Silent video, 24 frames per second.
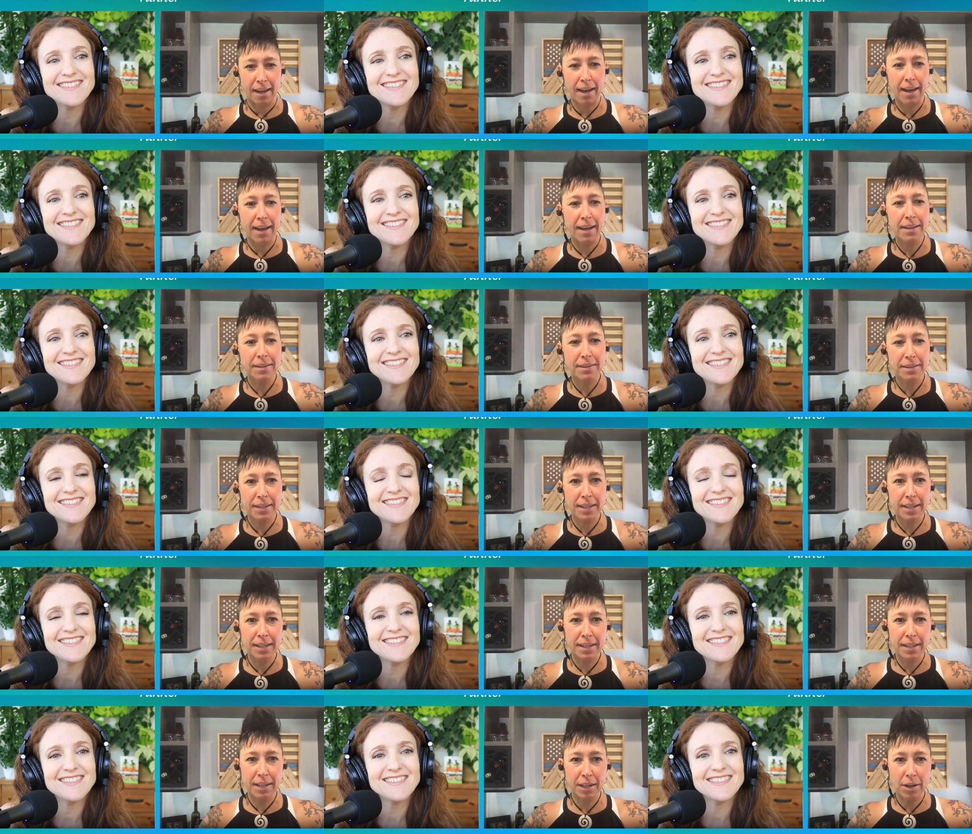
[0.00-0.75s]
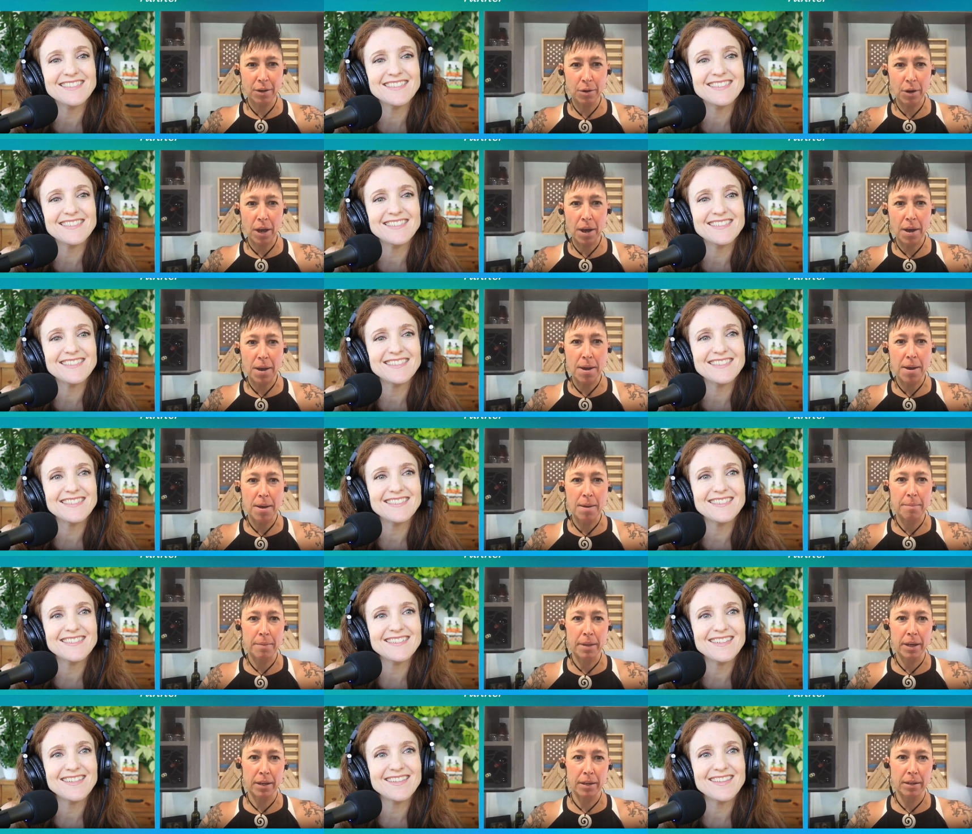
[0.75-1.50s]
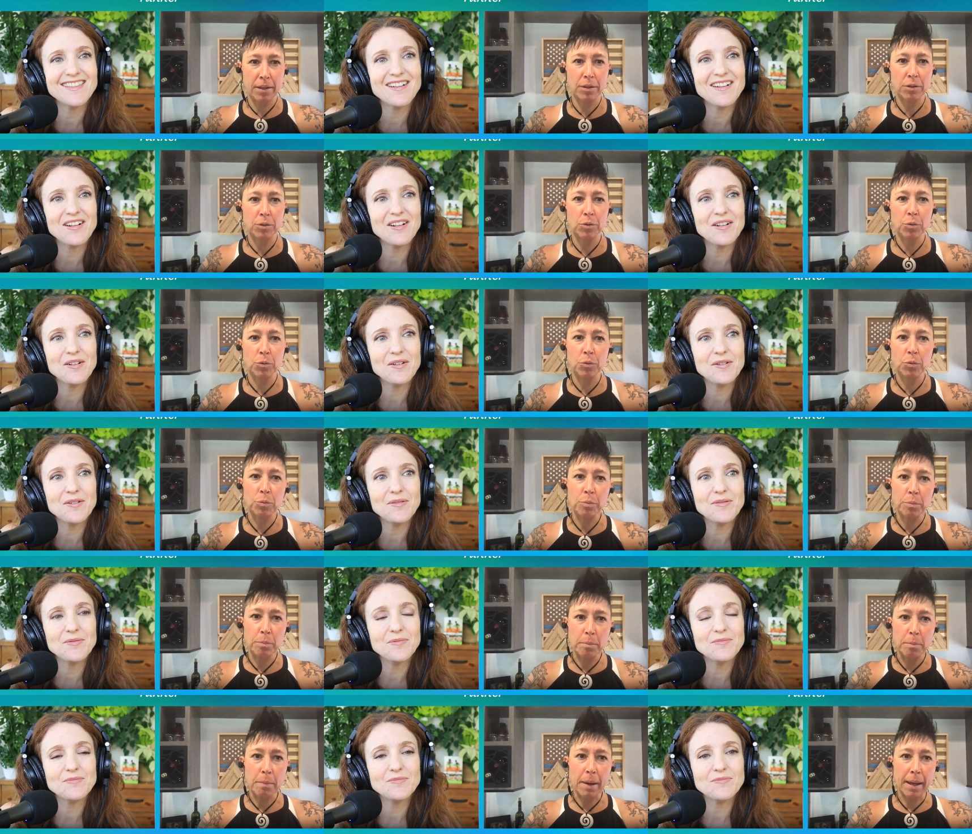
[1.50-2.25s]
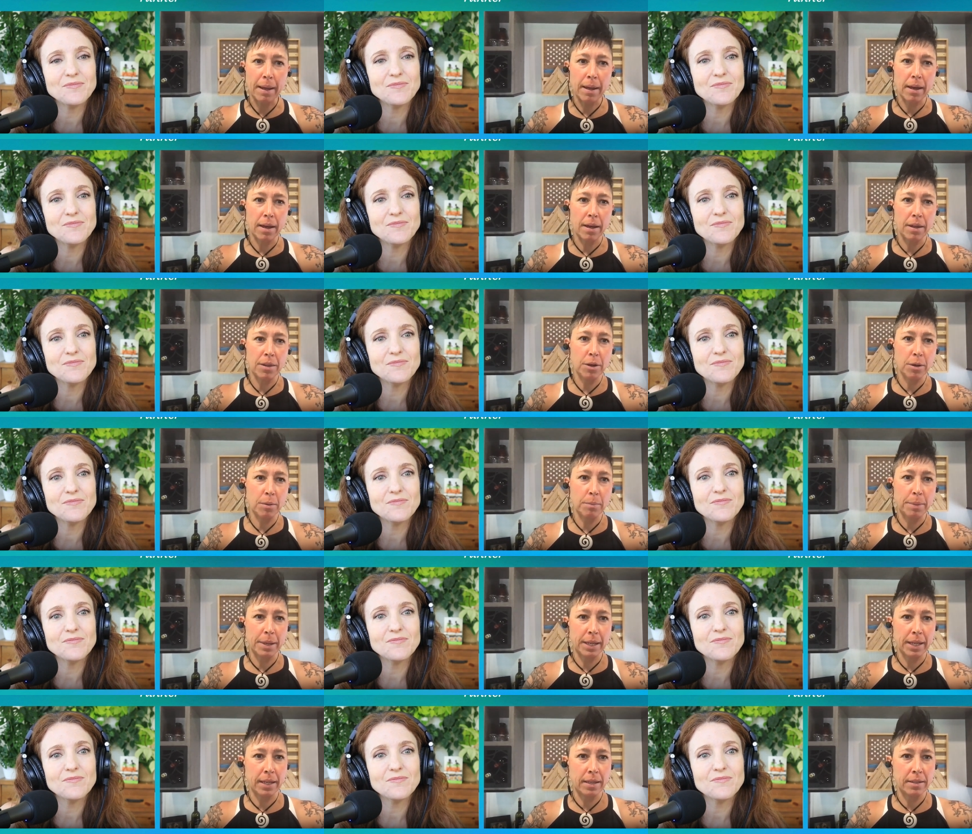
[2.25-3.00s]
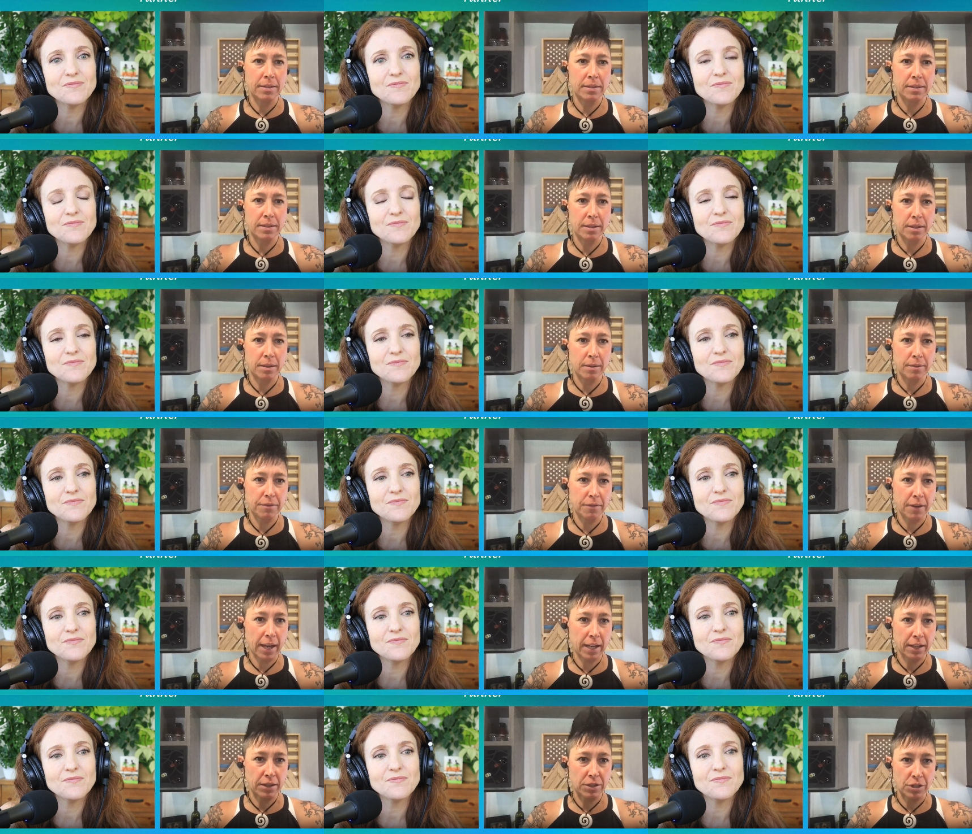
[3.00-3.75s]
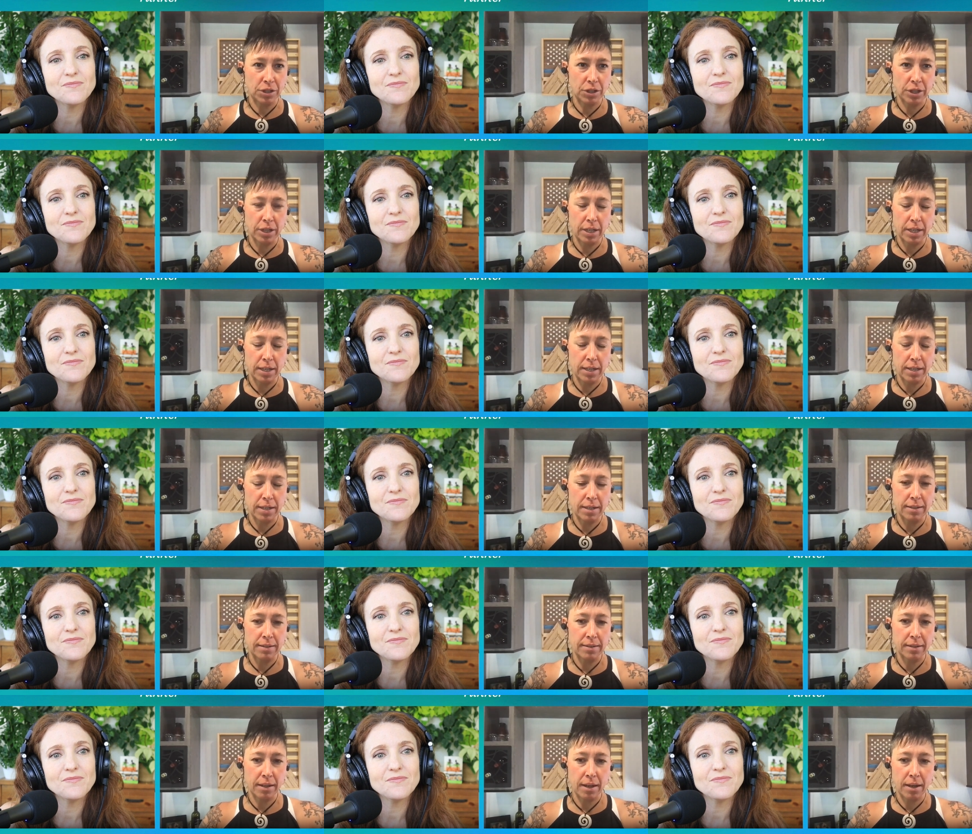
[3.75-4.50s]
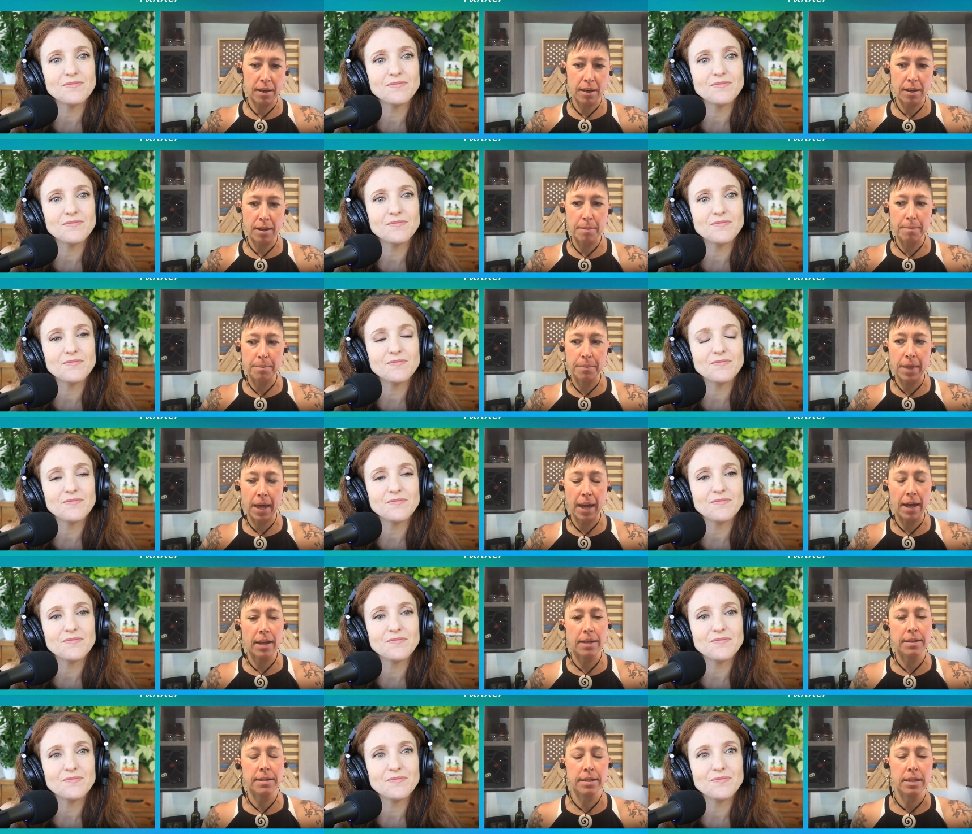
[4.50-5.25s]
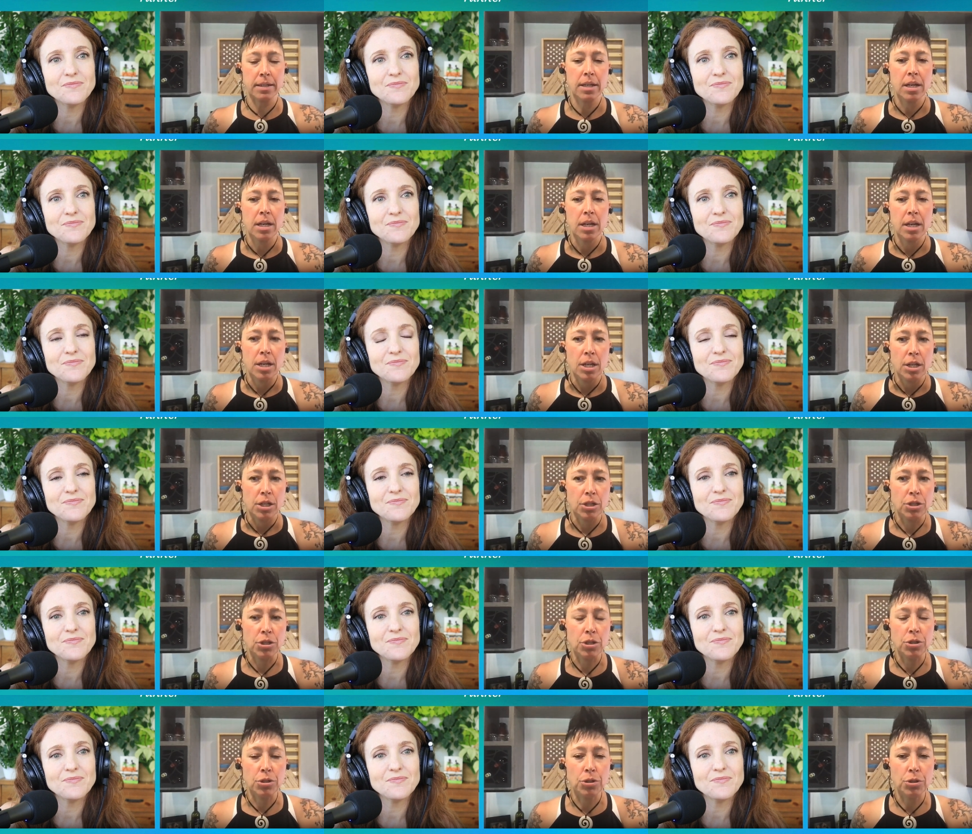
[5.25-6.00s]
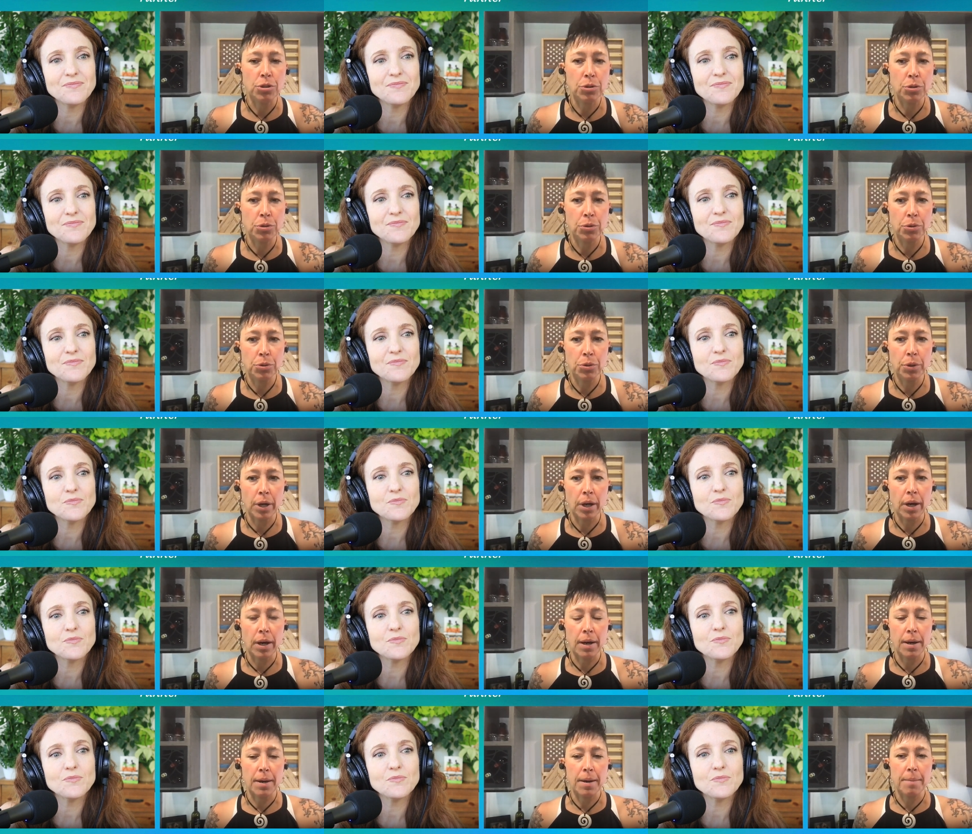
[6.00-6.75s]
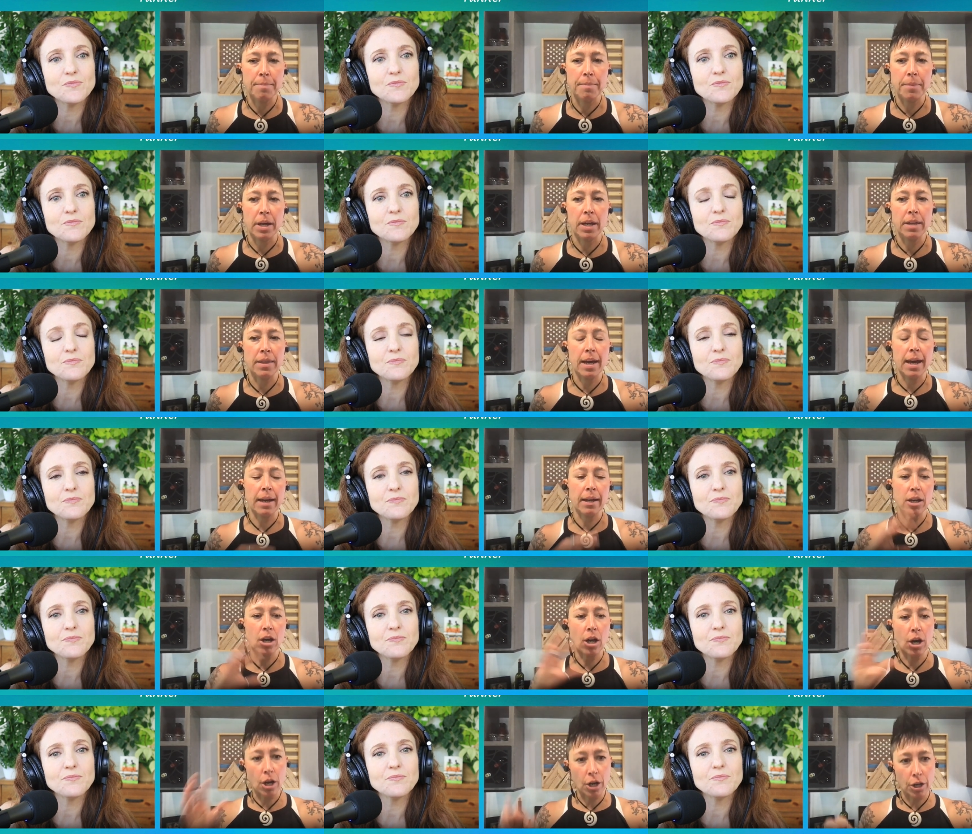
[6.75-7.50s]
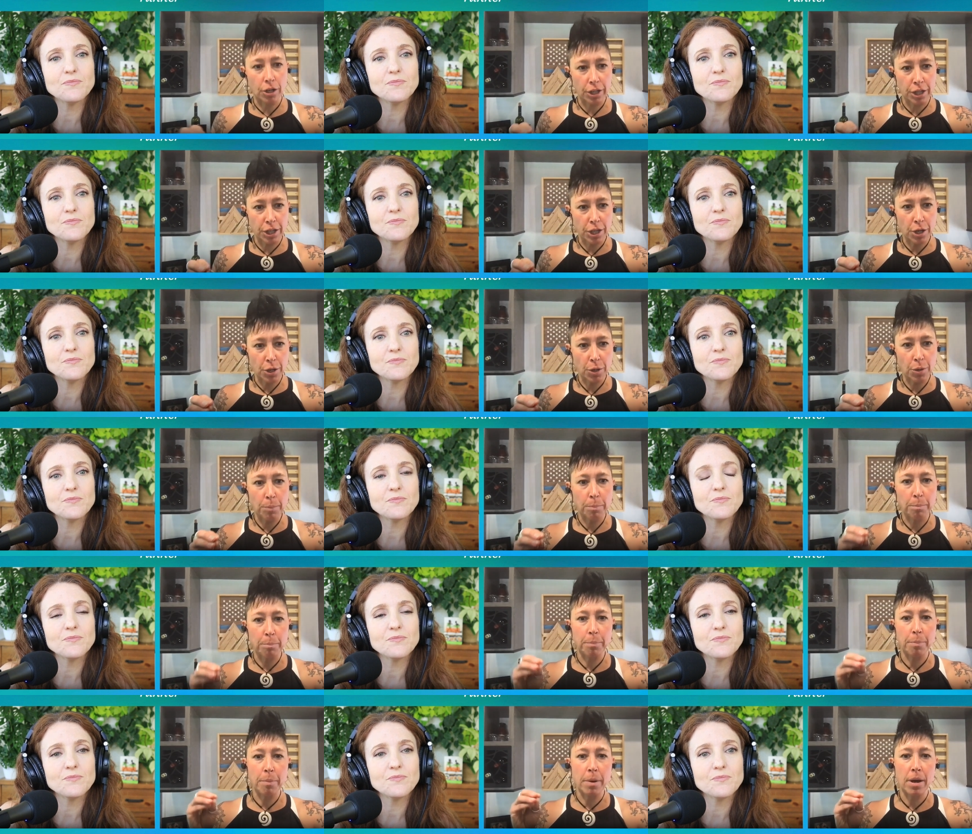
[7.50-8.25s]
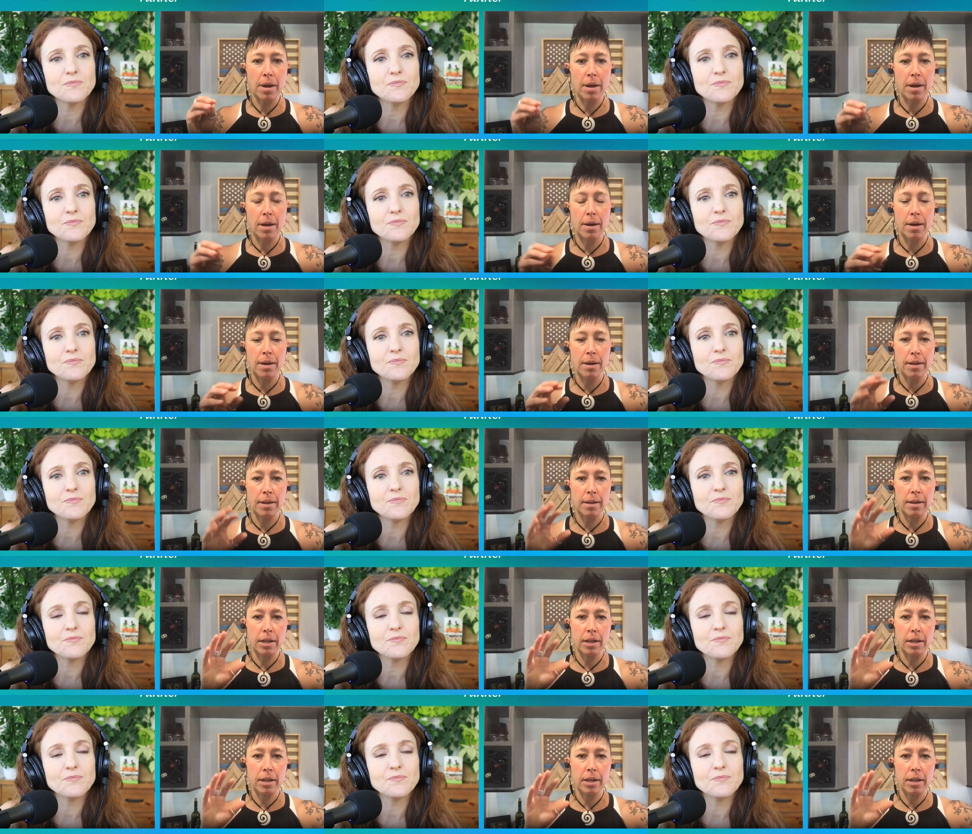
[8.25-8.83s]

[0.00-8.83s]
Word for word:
Speaker 1: I think um, my other biggest factor is um, that you um, that cardio uh,